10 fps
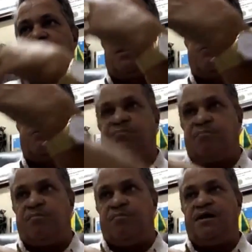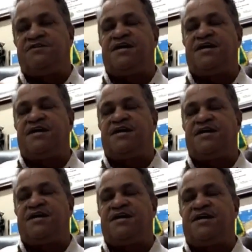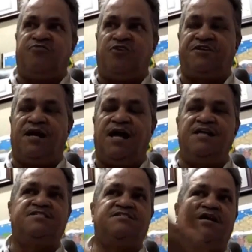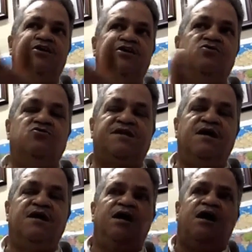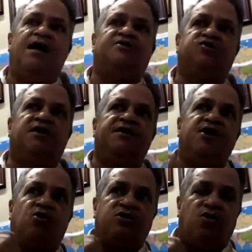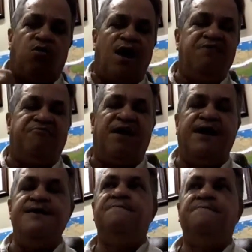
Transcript: What insecticides and fertilizers they use, and so that they could qualify